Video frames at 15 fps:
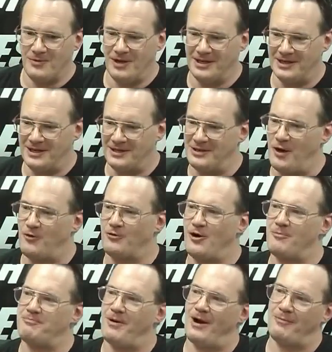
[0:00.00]
Well, in a no
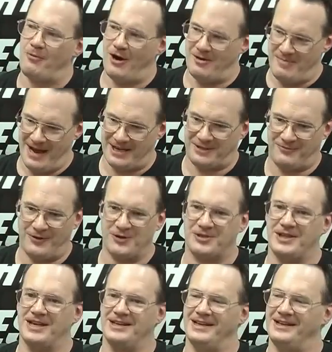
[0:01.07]
rope barbed wire match, first
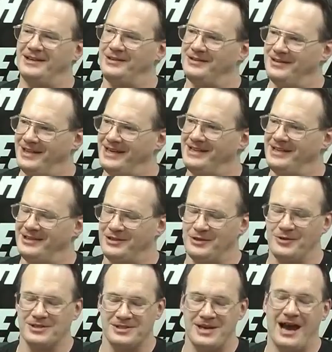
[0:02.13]
thing they need to do
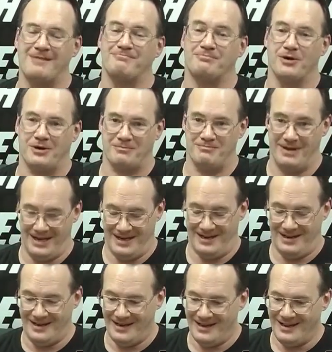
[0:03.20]
is not book me,
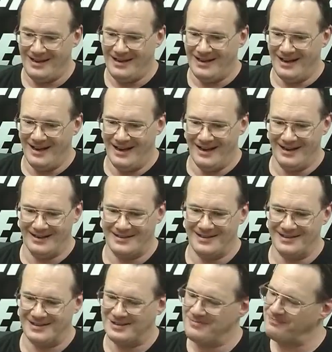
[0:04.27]

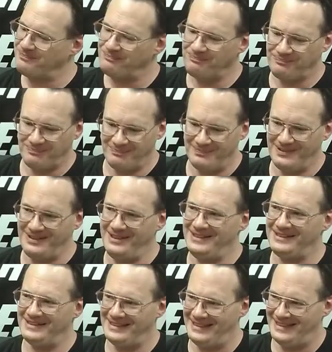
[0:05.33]
because that was, let's say, a
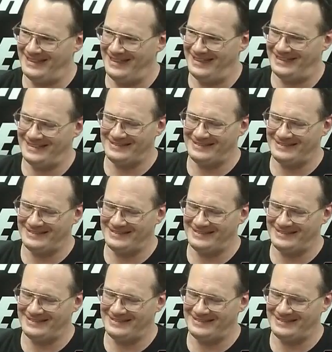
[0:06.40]
bull match.